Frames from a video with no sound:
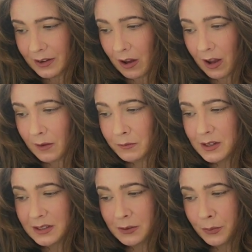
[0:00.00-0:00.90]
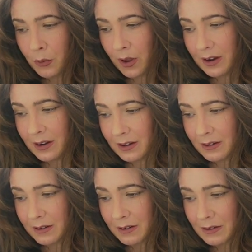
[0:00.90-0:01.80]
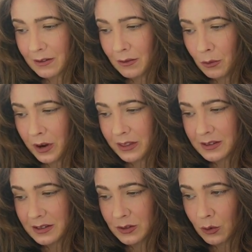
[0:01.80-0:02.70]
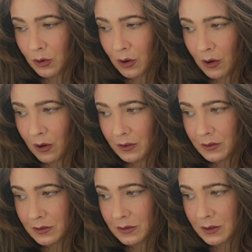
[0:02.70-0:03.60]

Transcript: I'm disappointed in where this has all gone.